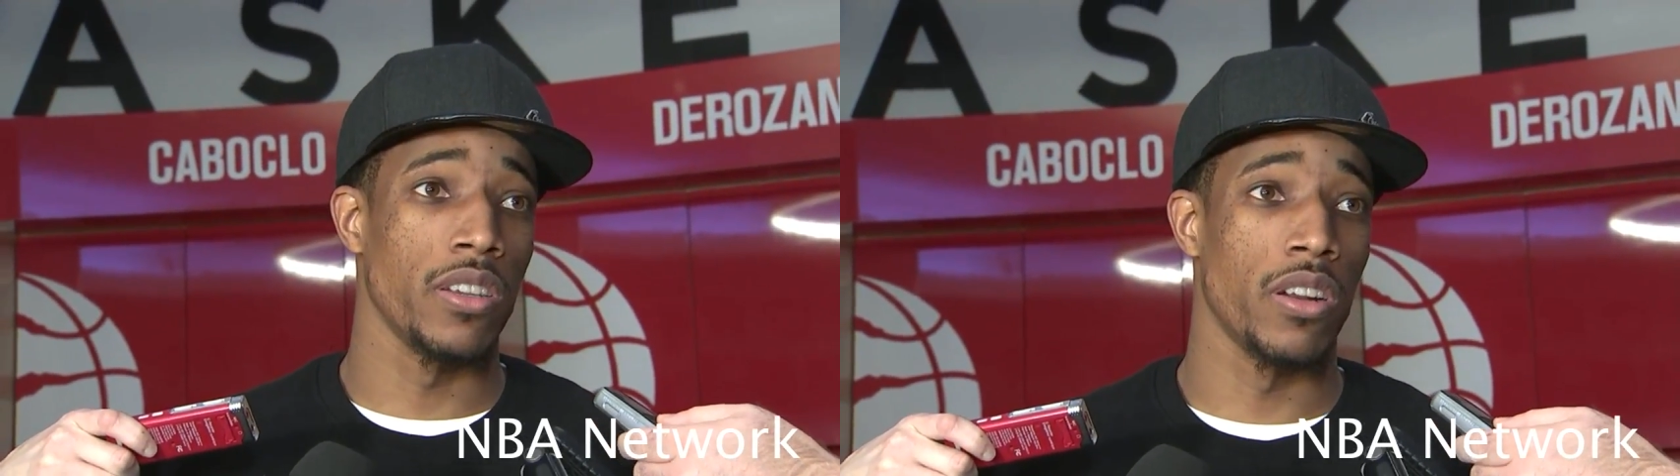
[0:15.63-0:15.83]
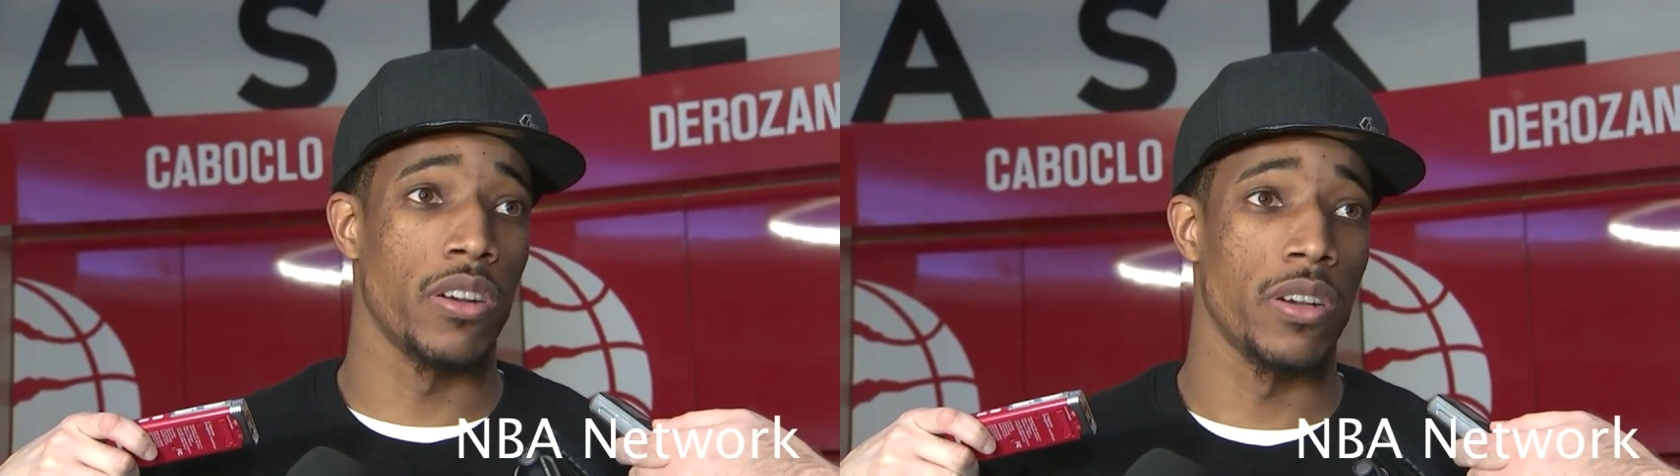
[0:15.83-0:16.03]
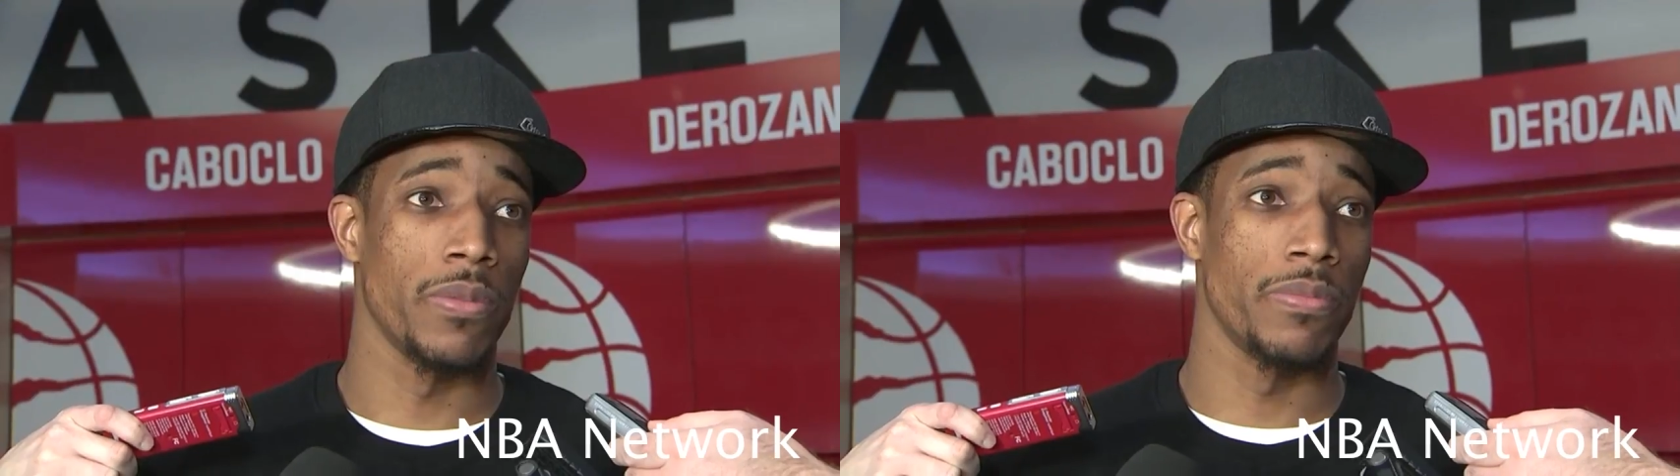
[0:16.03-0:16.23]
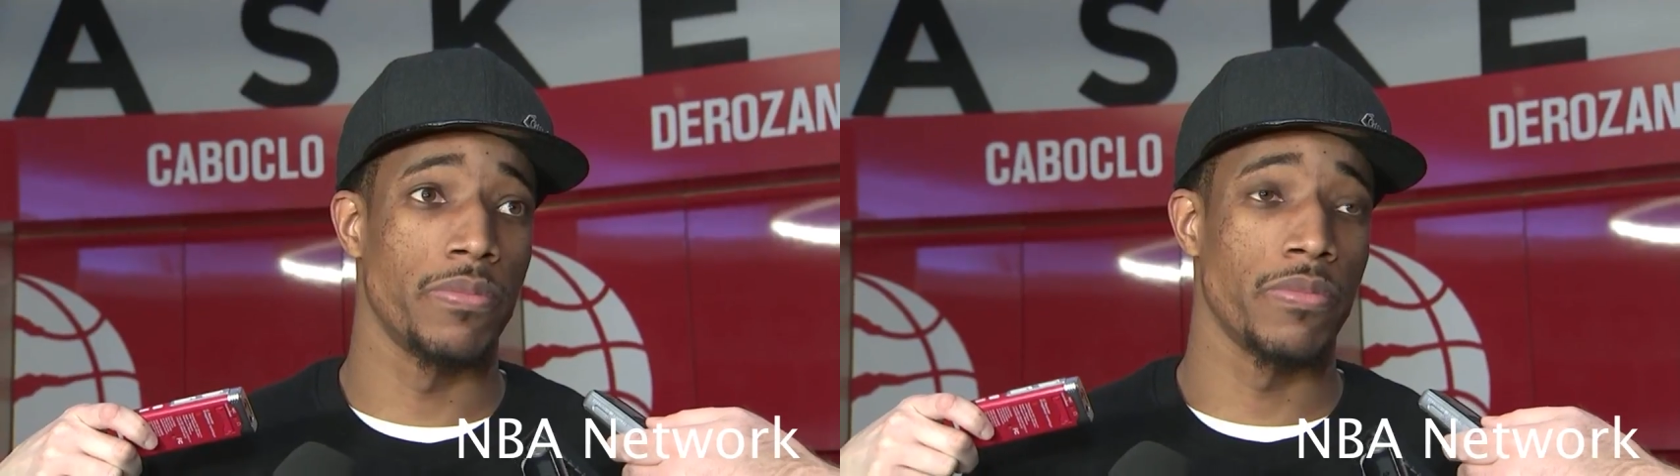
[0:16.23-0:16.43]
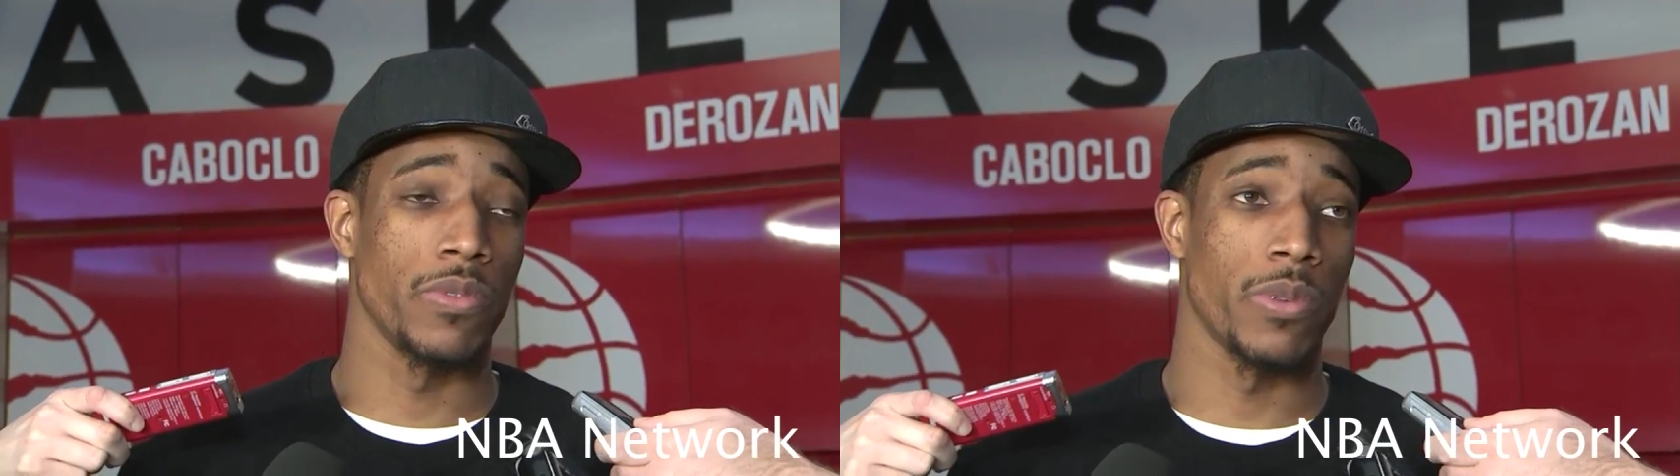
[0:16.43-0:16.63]
you know, um,
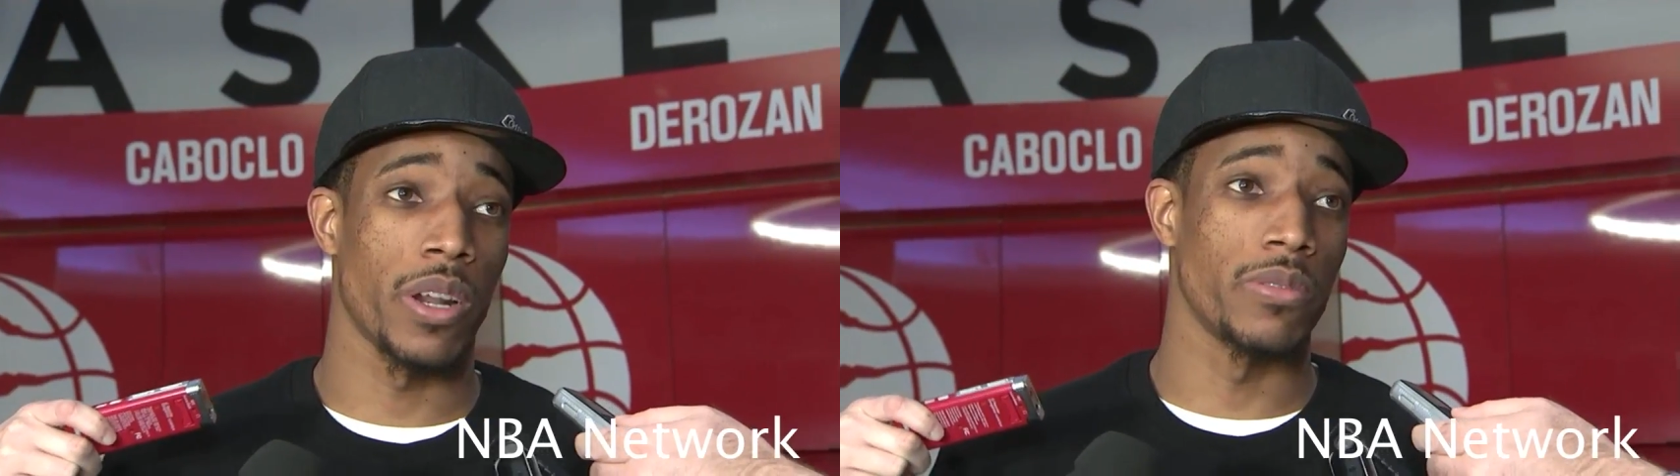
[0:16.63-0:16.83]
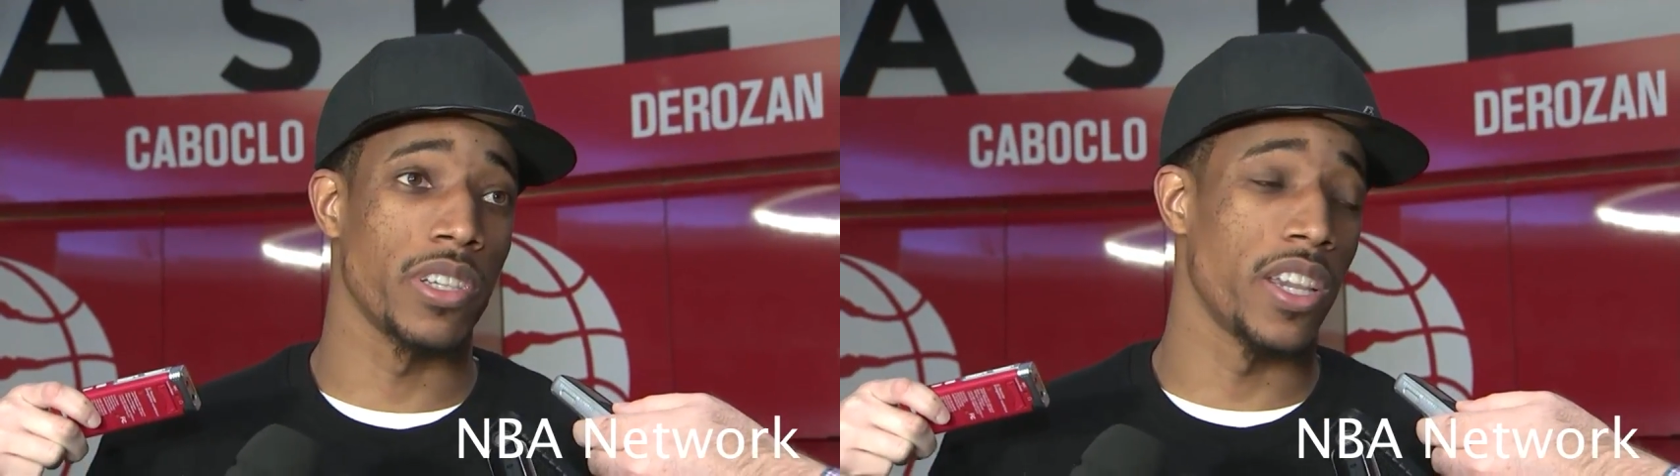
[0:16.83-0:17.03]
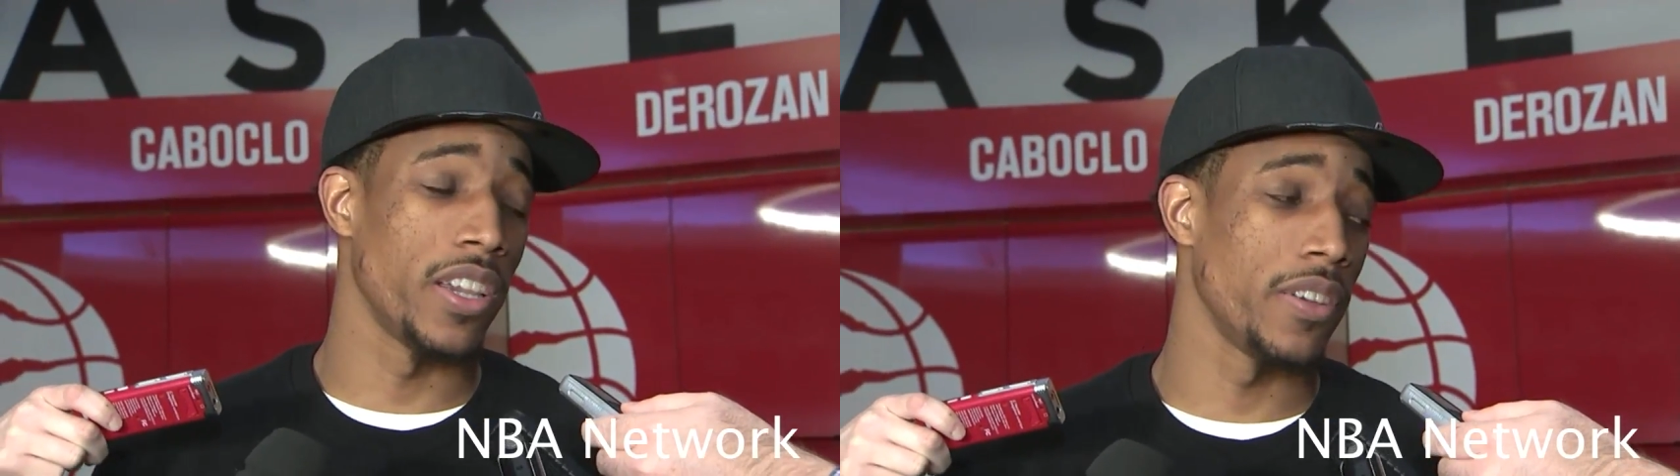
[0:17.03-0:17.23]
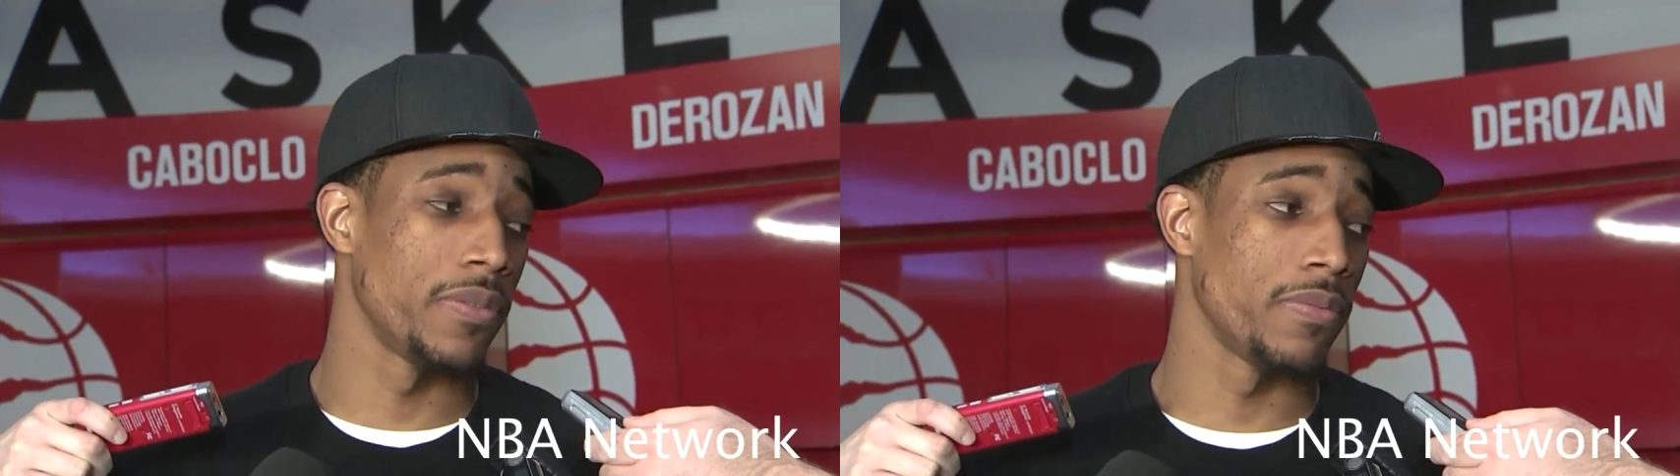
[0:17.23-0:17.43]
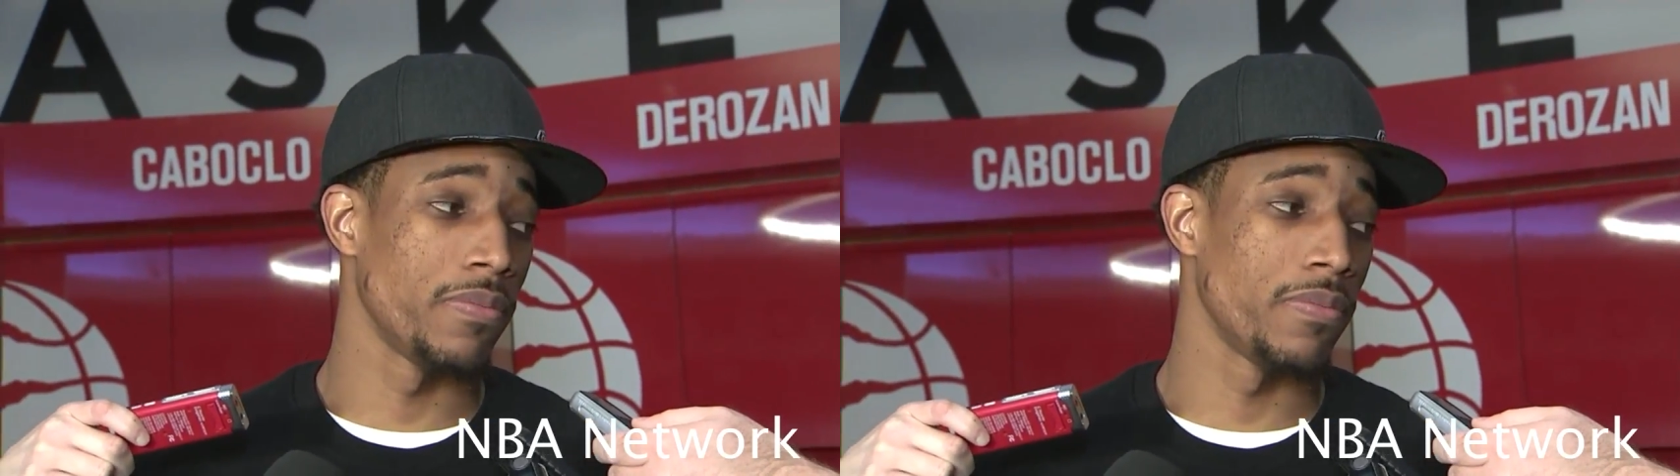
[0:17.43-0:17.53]
when I was a kid.